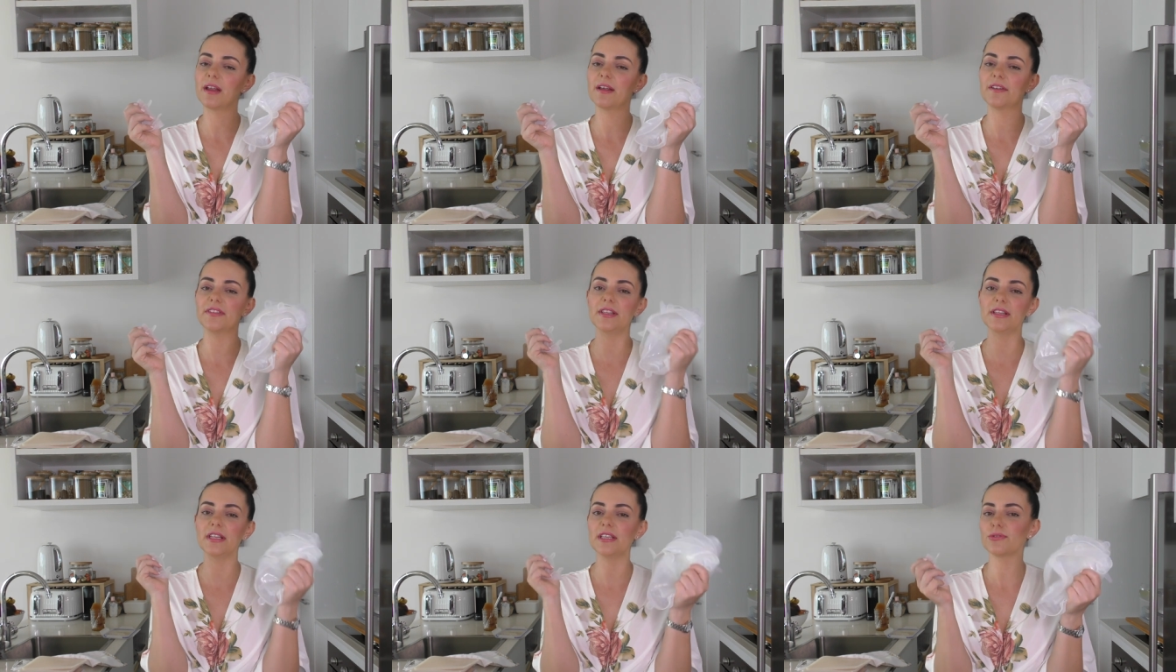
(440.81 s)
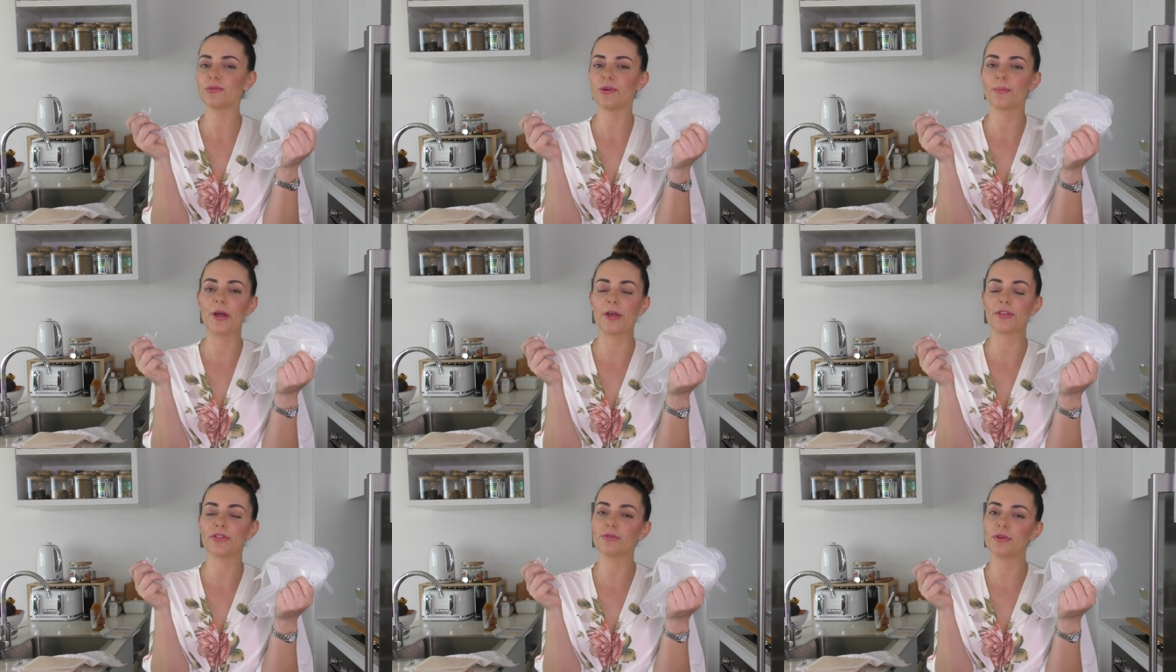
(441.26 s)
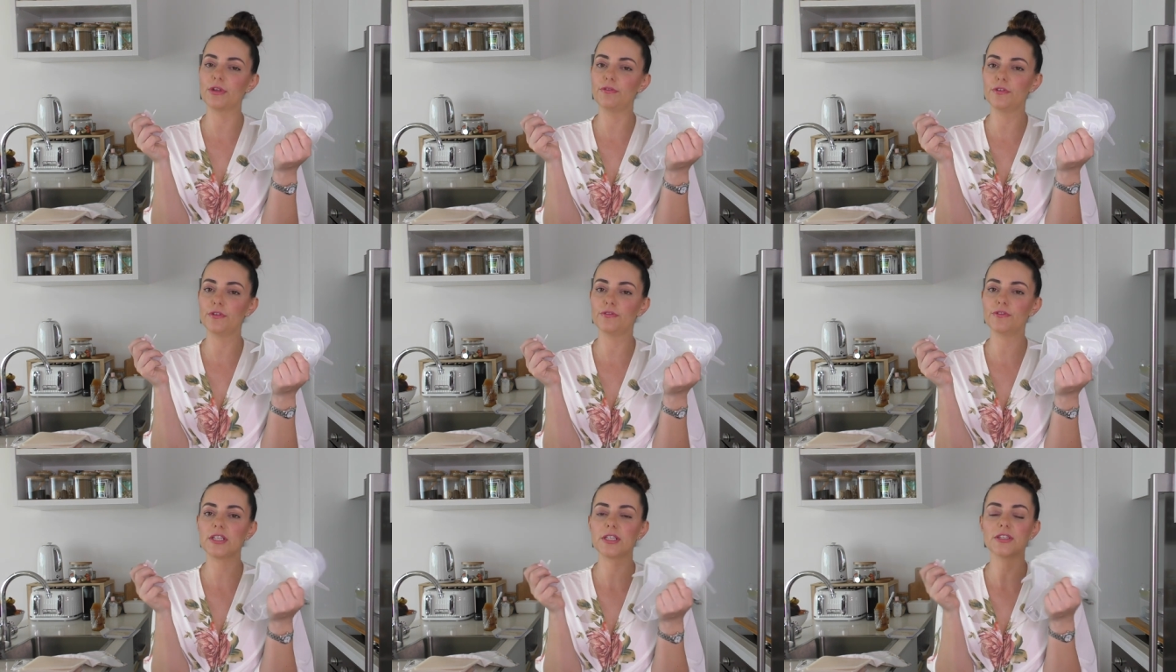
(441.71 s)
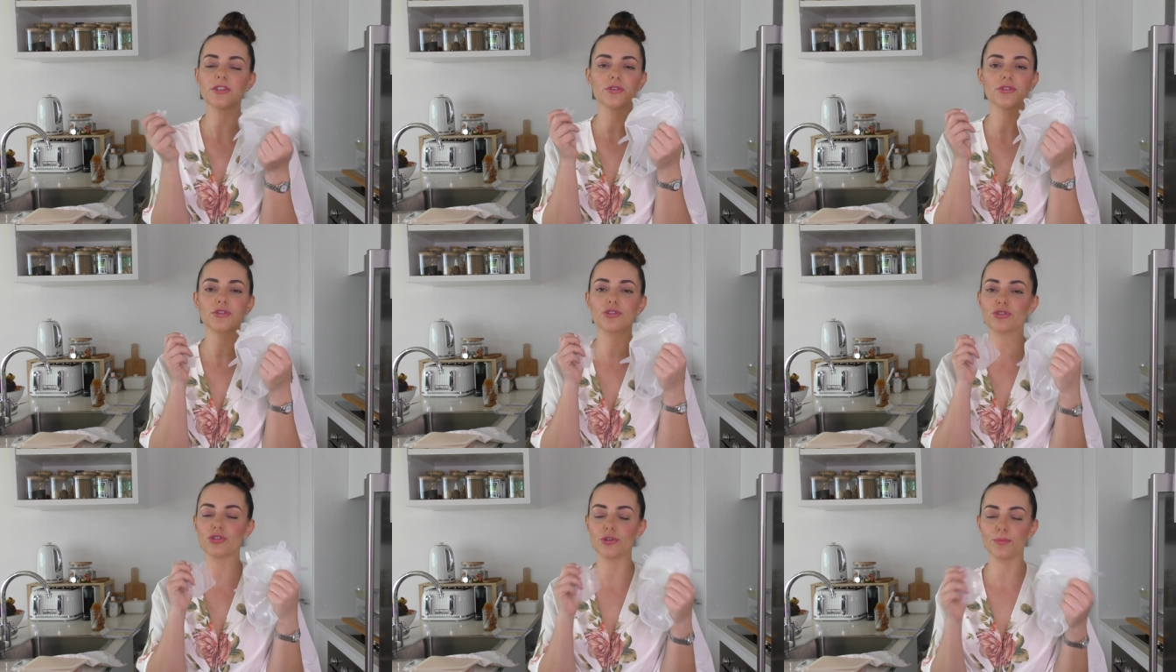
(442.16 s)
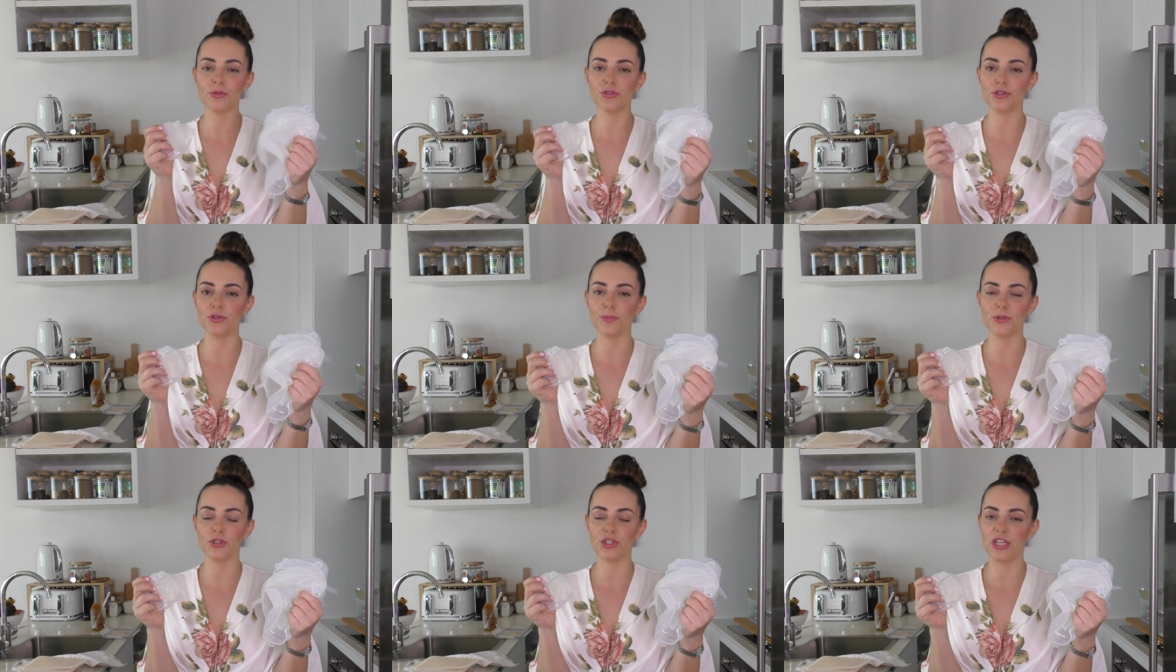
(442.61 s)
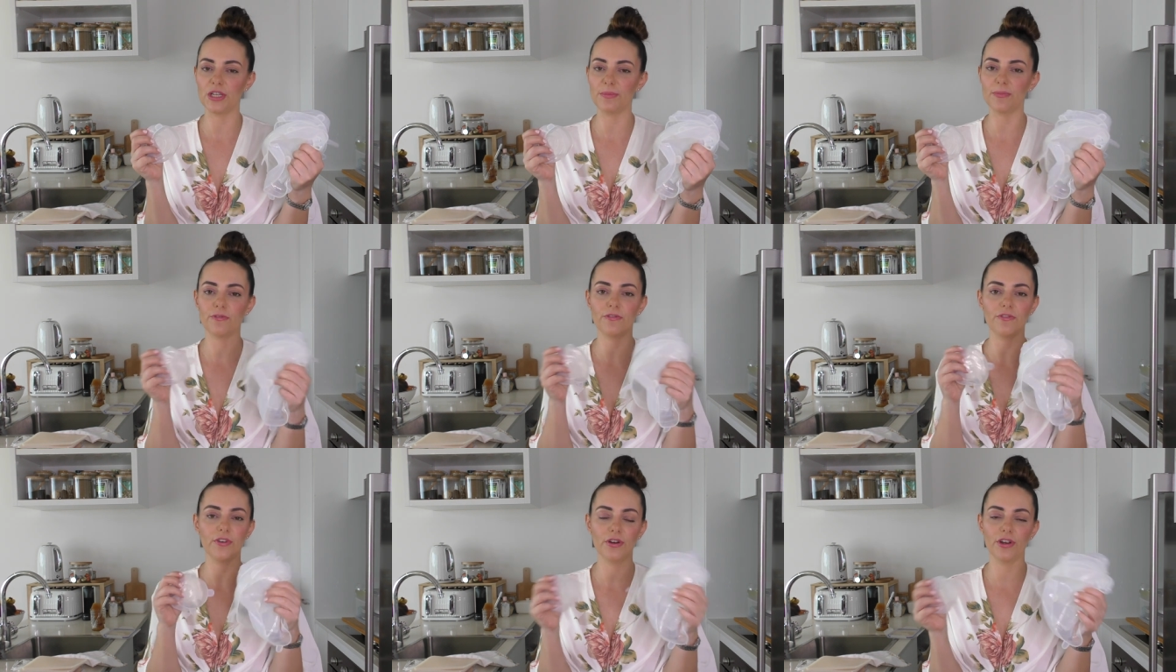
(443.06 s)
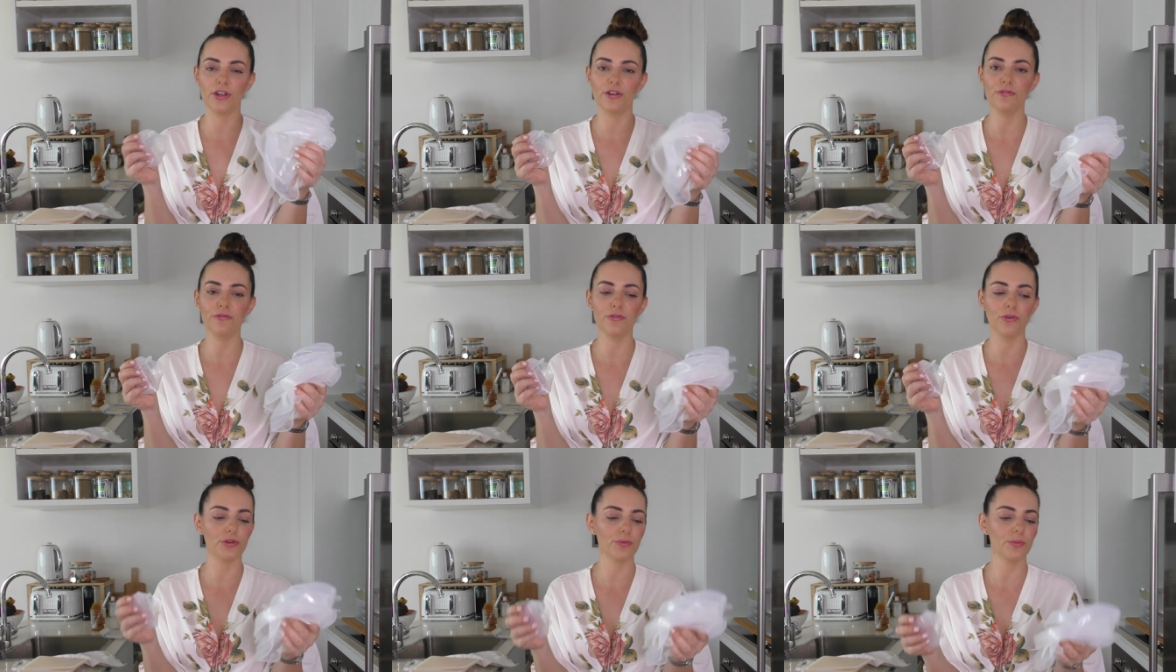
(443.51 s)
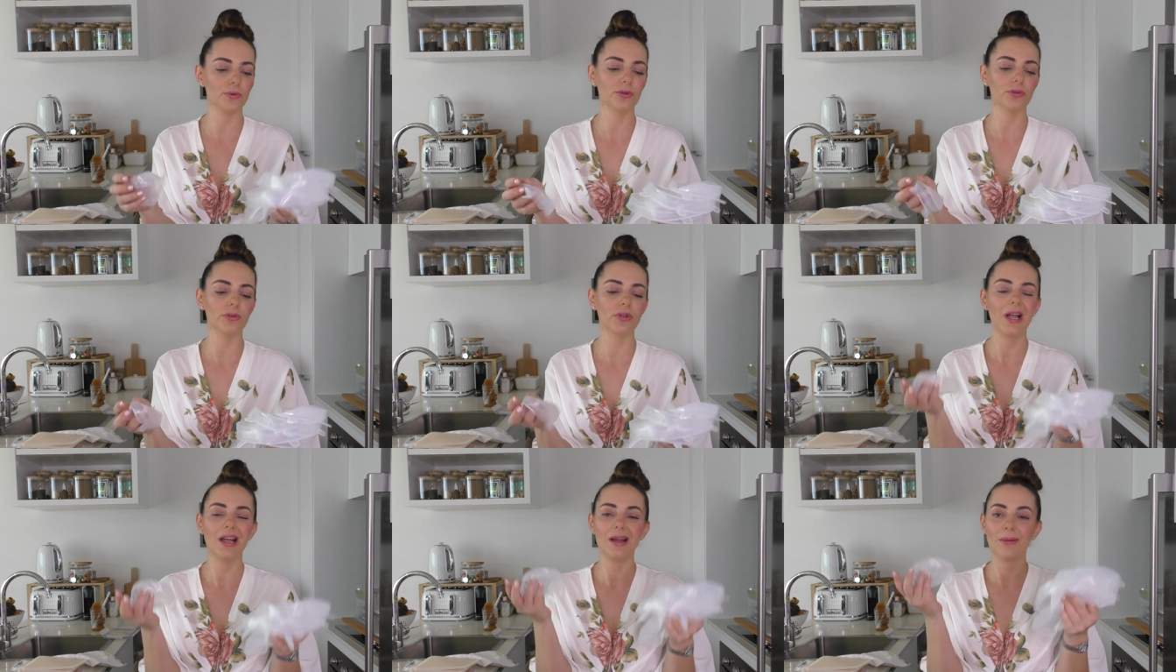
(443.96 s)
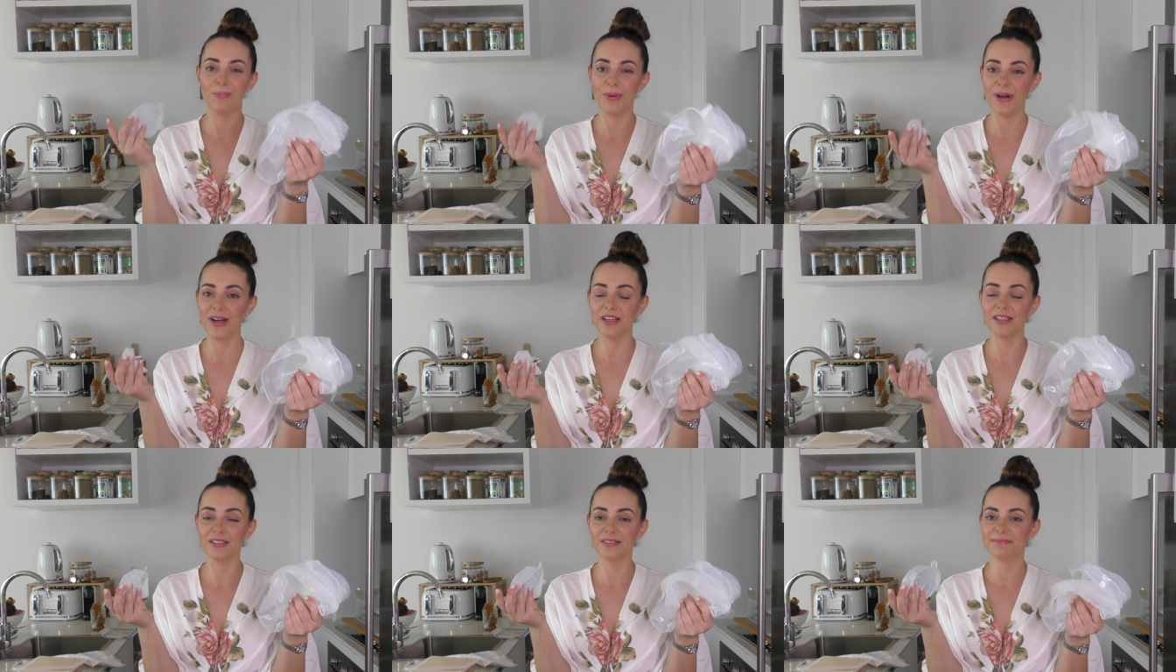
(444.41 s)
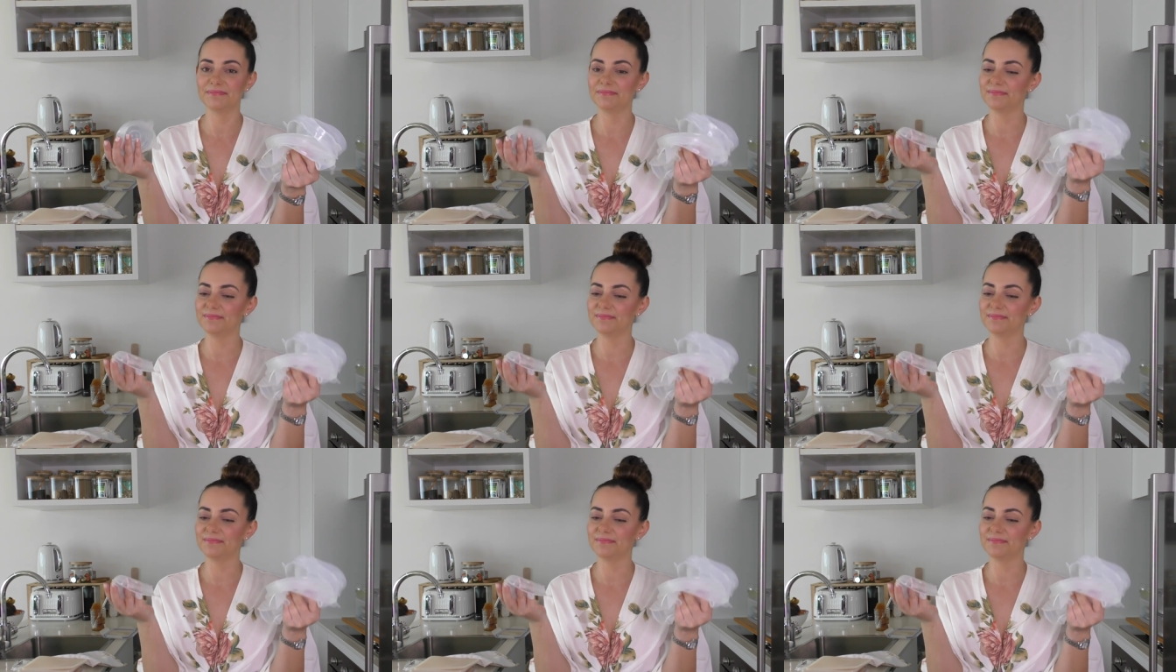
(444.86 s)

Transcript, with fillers: I think these were about 350, so super, super cheap, very affordable, but